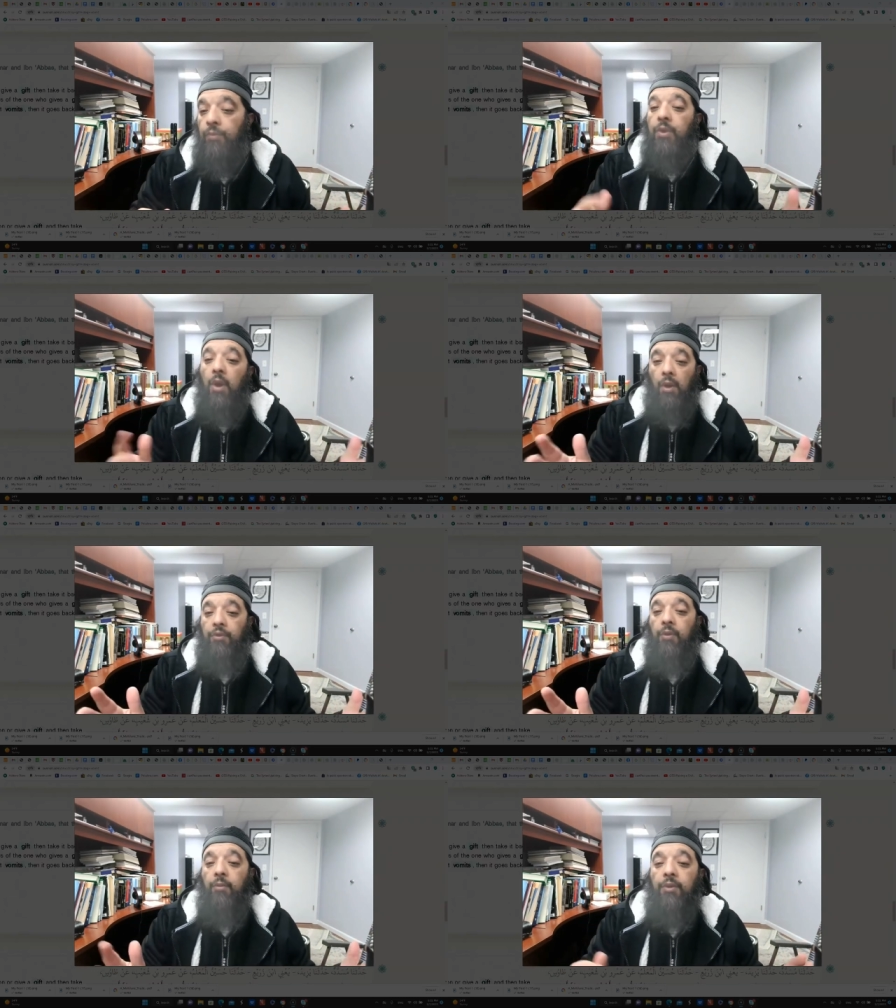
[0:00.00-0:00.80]
There are
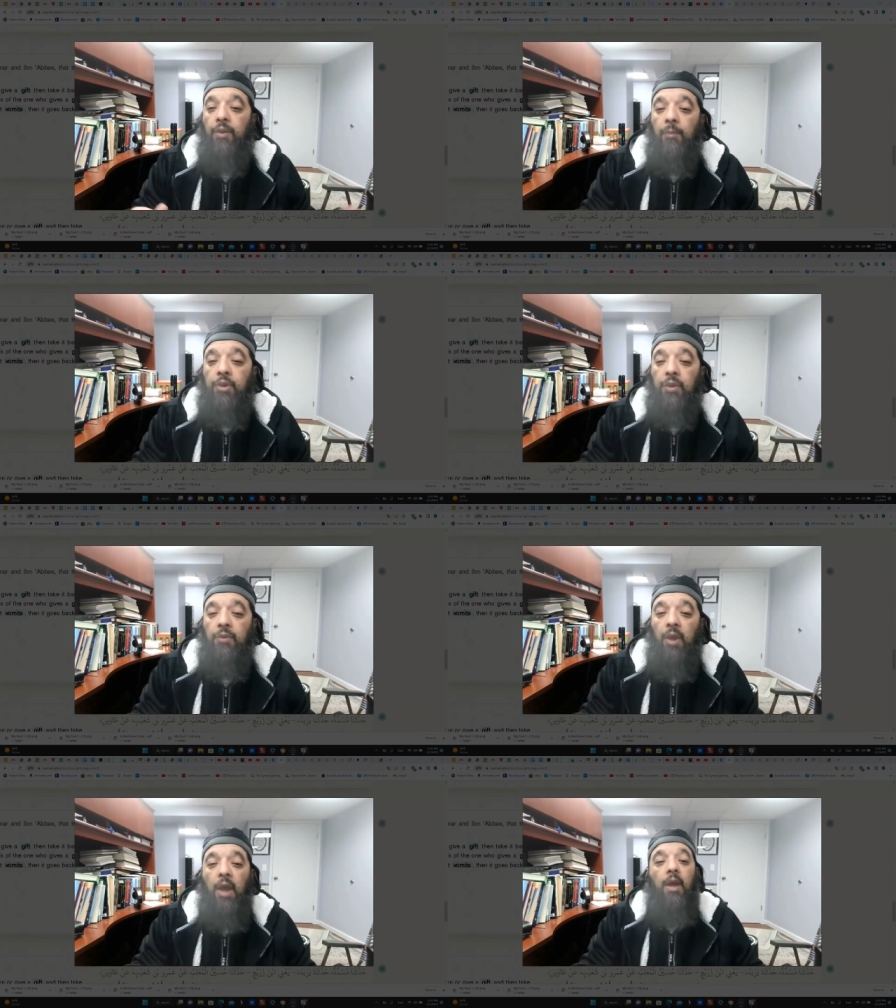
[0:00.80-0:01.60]
some
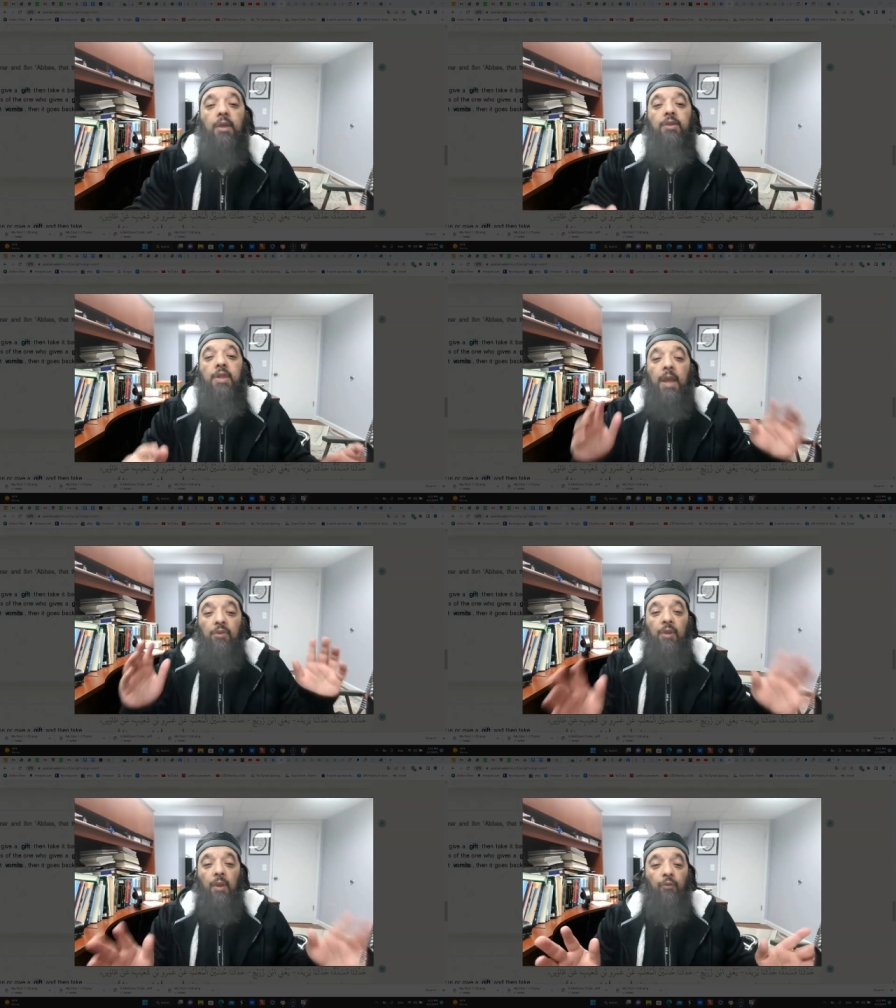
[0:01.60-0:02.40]
exceptions.
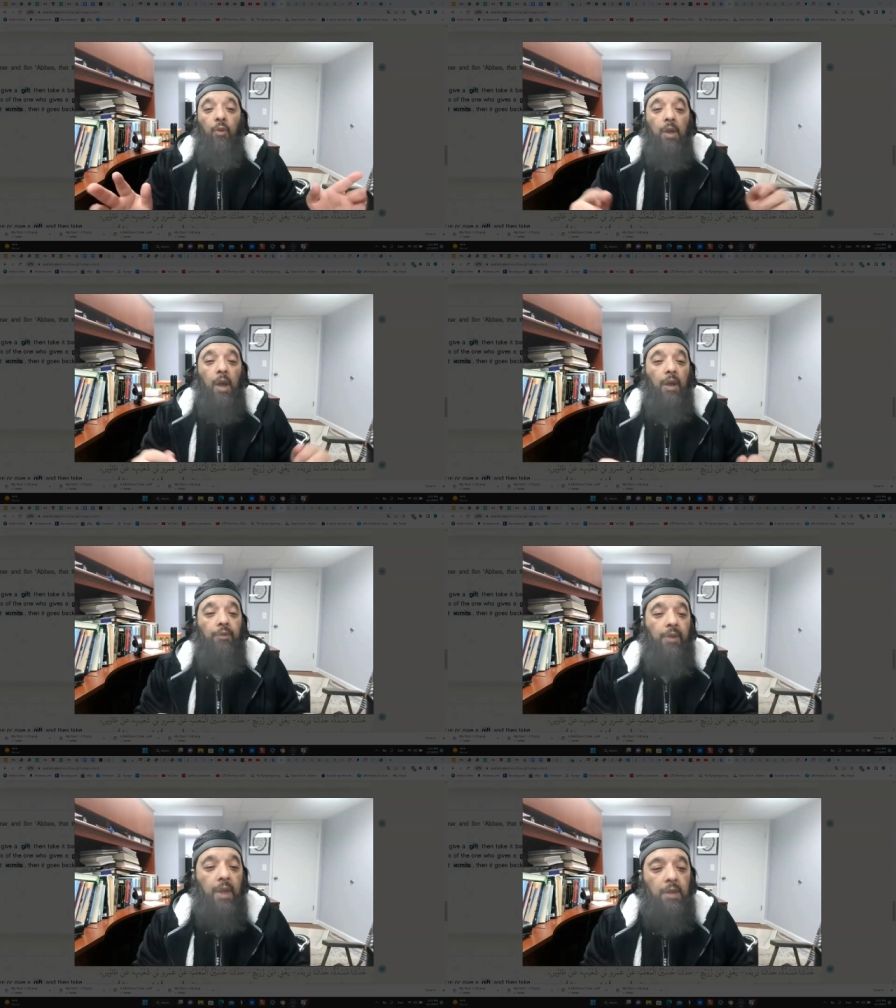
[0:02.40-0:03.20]
Then some fuqaha
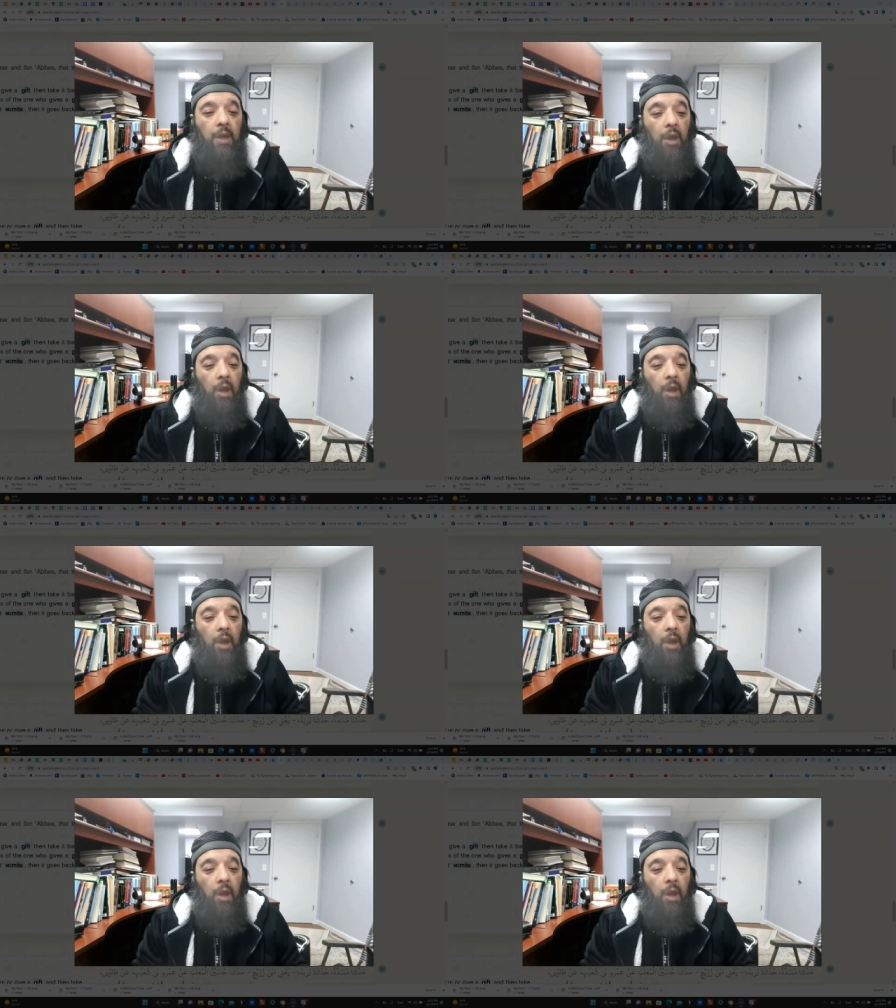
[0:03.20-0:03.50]
said,